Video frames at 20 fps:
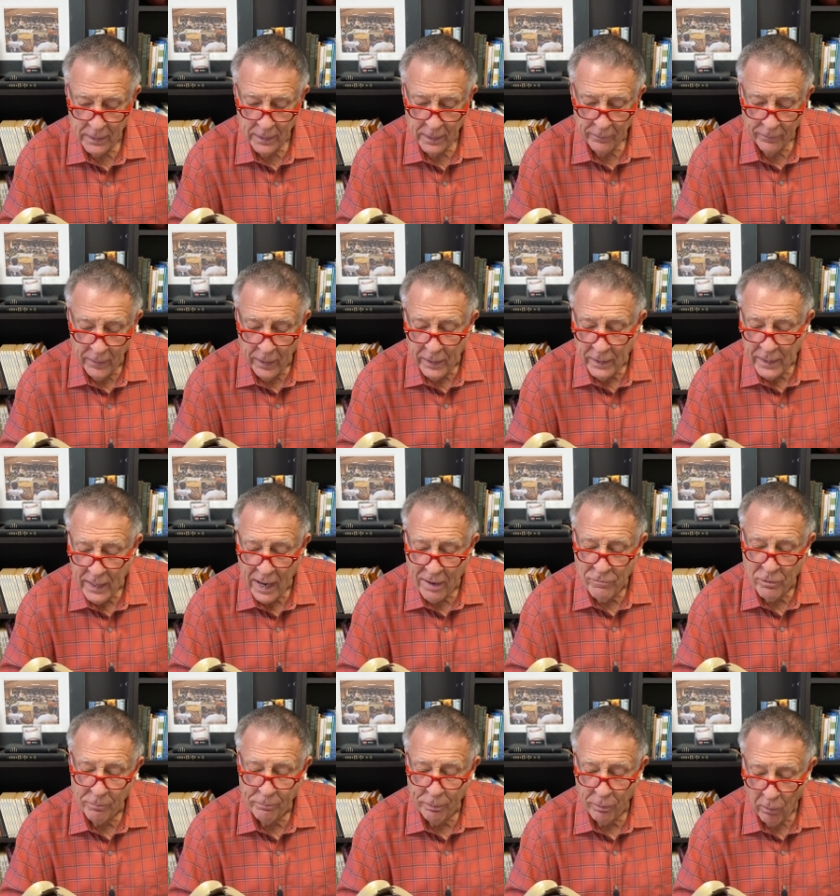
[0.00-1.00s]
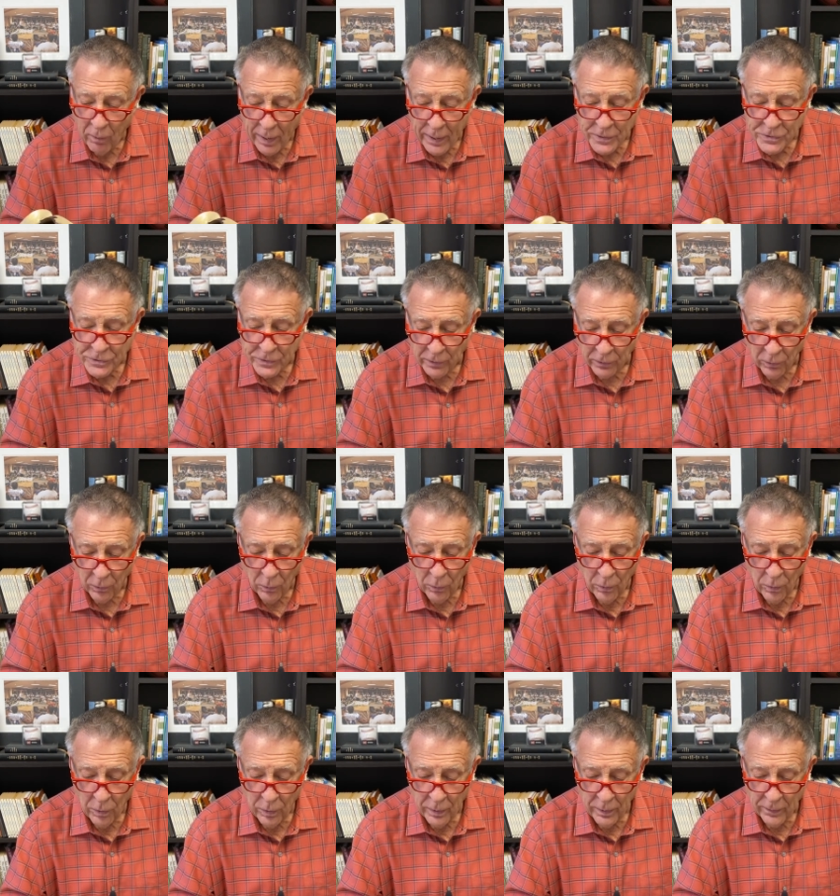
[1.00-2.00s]
Then David praised the
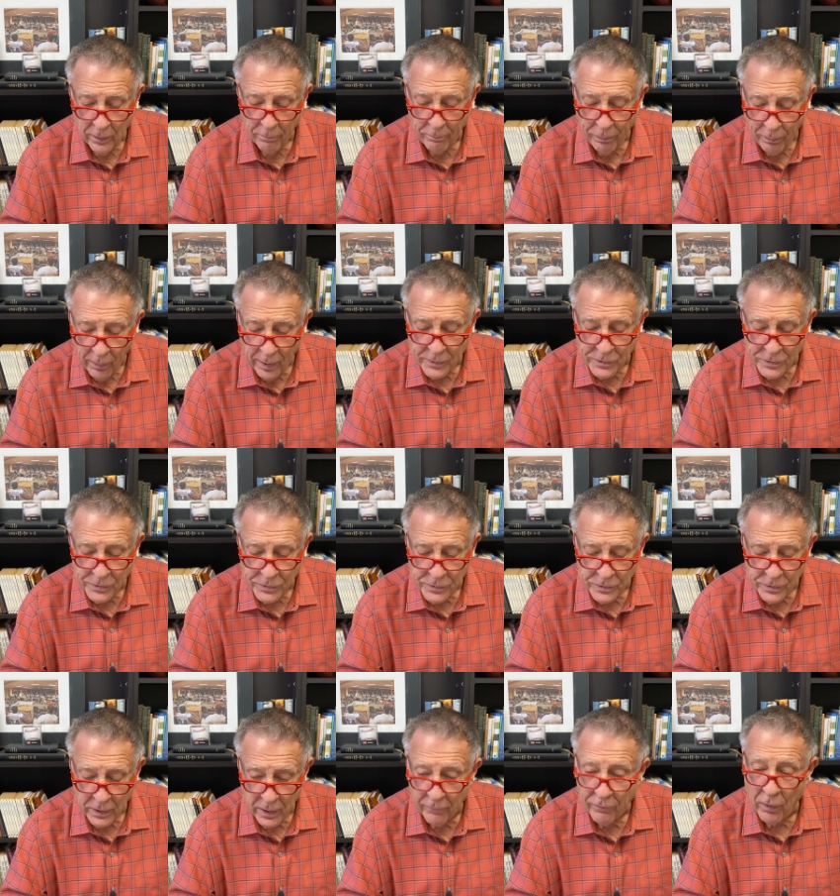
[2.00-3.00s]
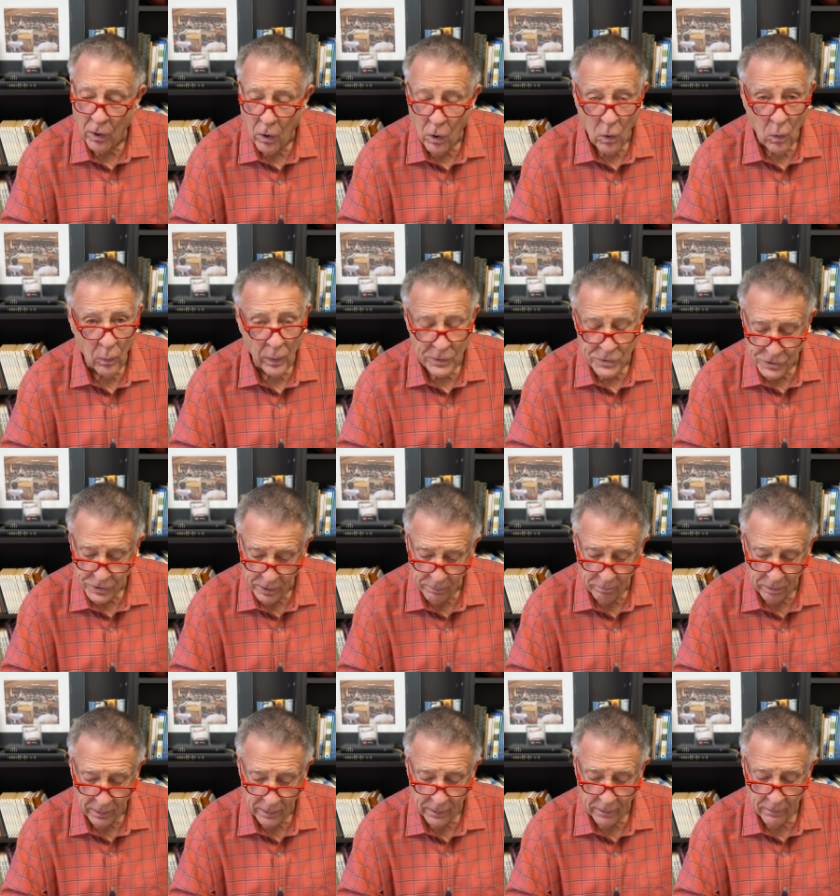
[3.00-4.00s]
Lord in the presence of the whole
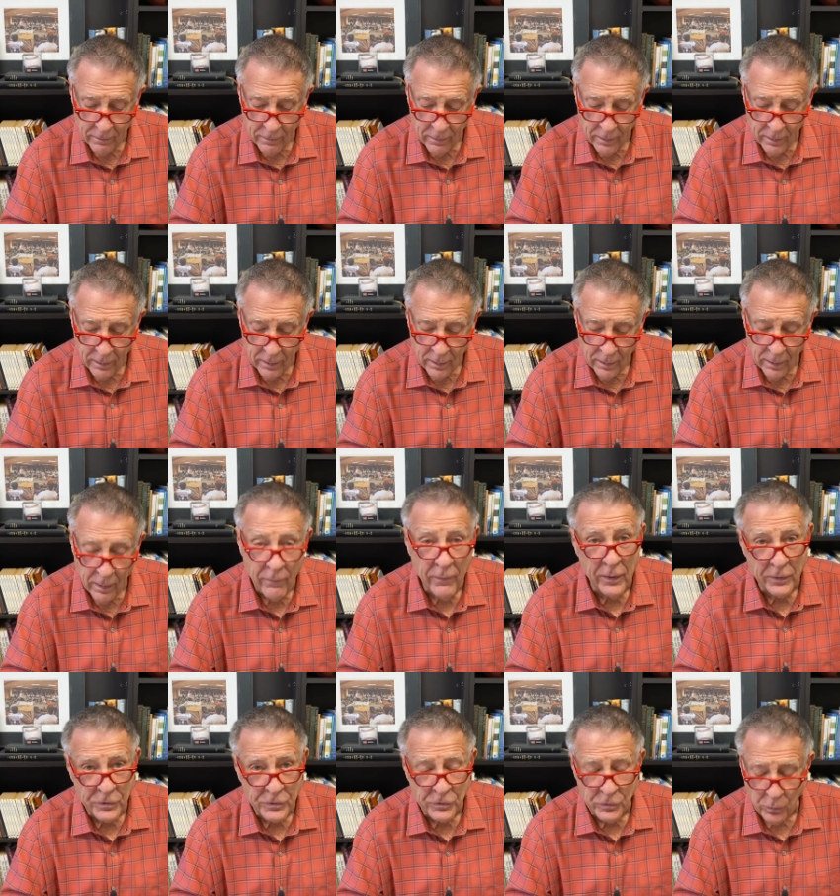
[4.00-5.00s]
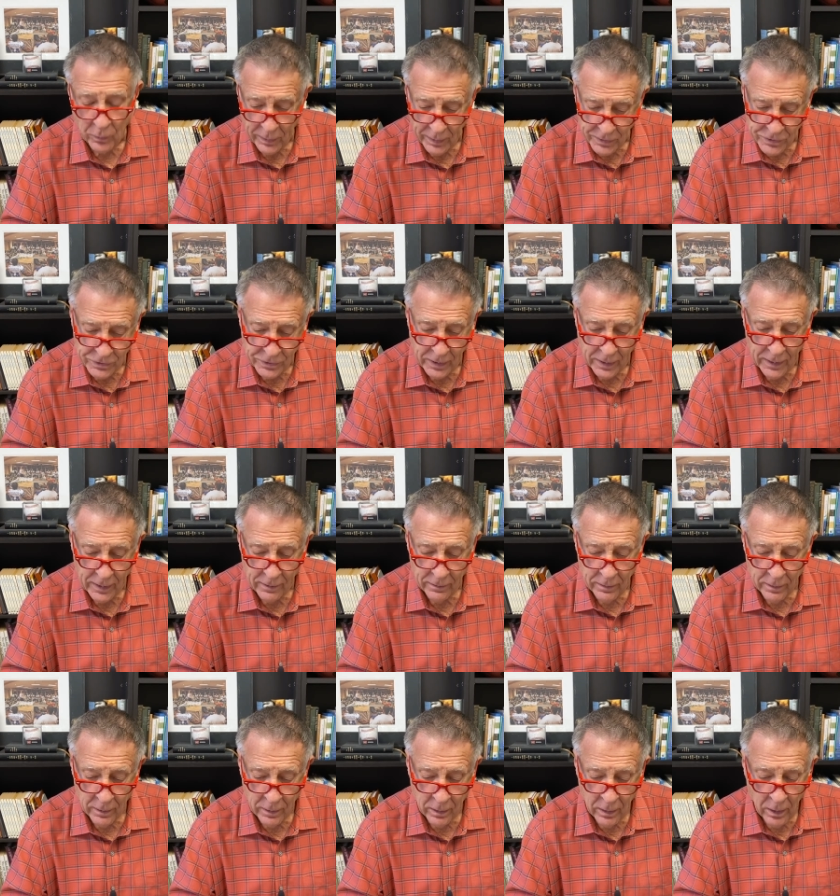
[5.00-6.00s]
assembly. And this is what he said.
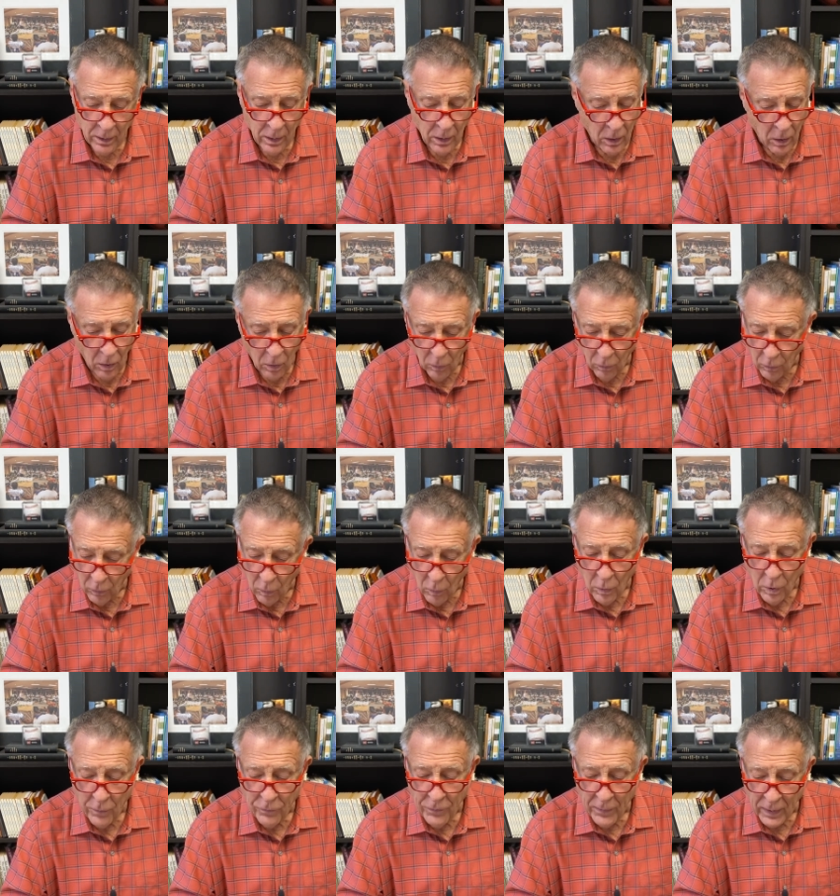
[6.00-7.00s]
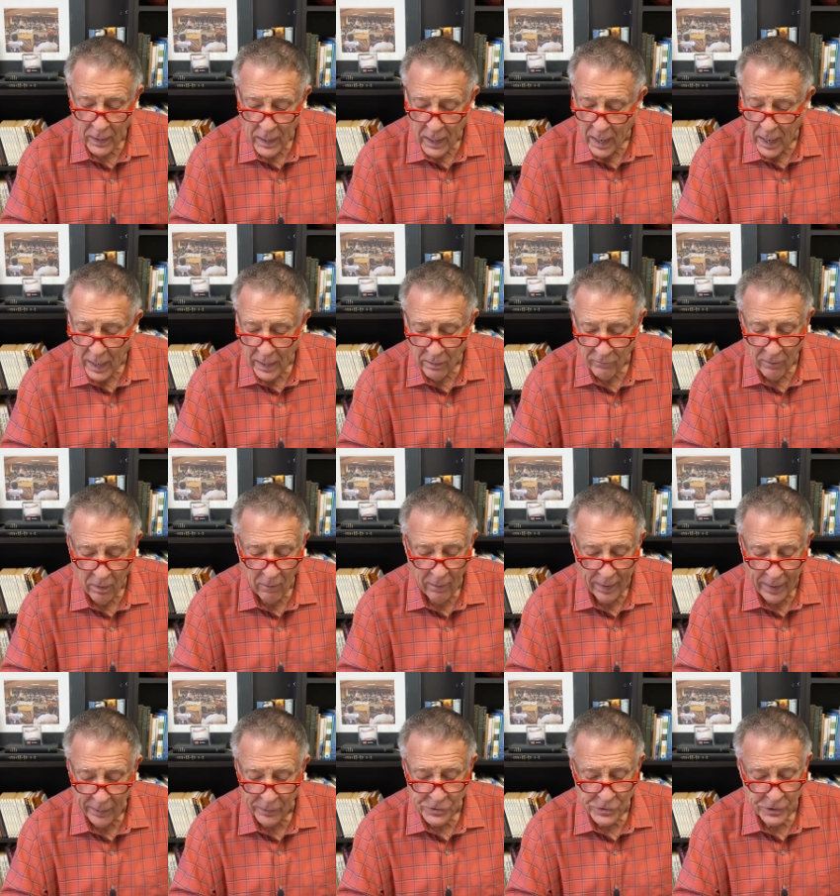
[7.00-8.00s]
O Lord, the God of our
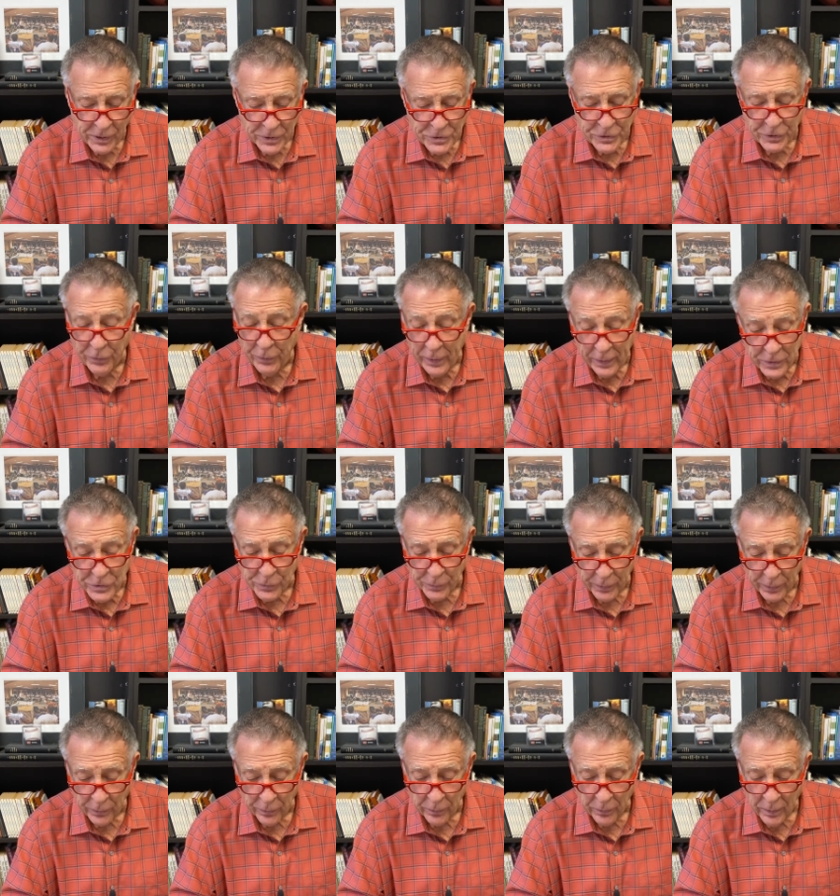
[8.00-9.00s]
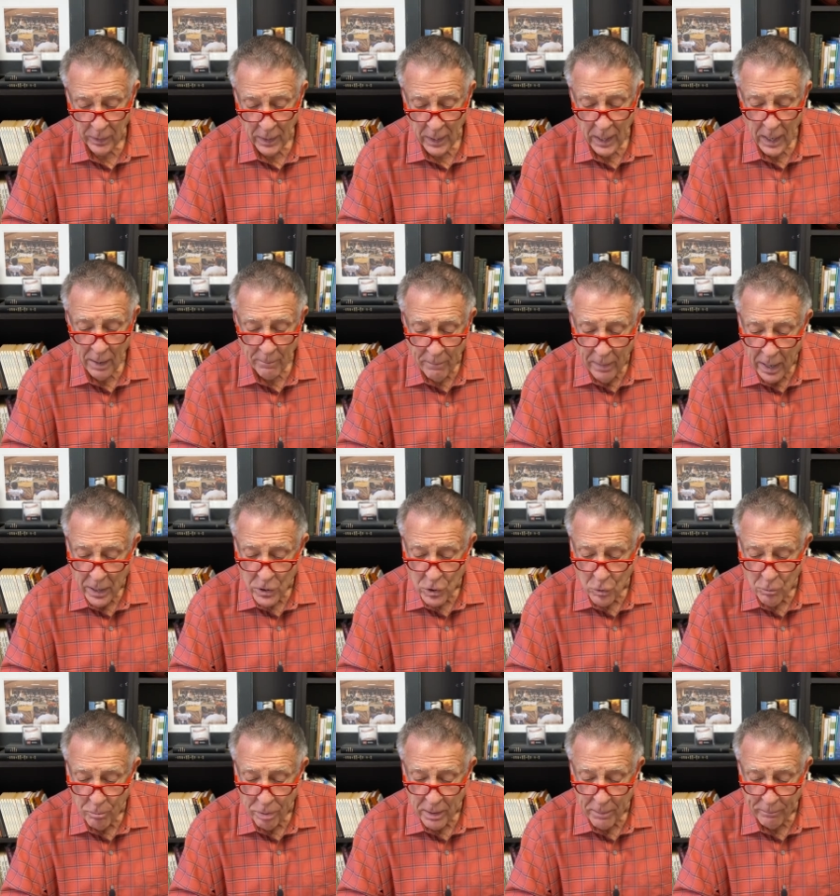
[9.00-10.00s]
ancestor Israel, may
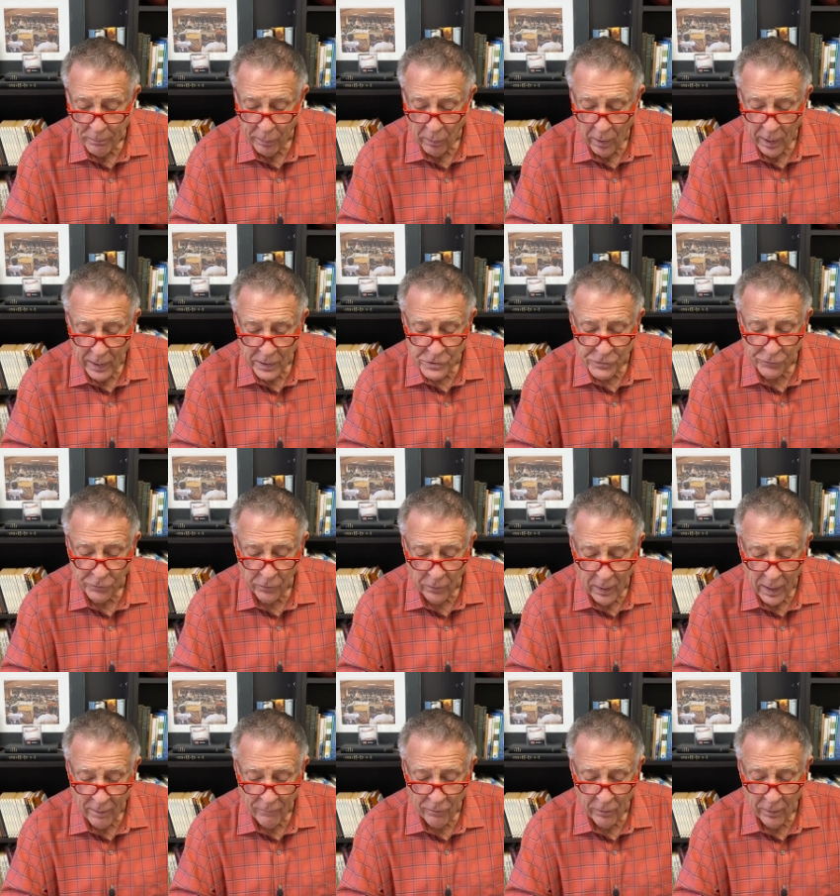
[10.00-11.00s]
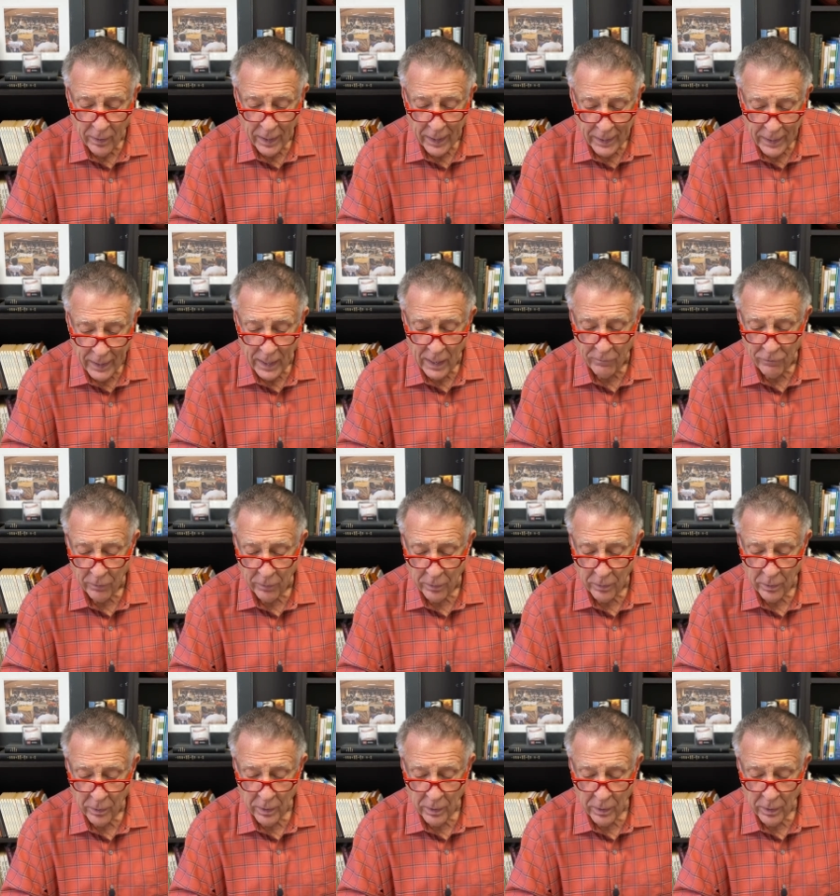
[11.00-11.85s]
you be praised forever and ever.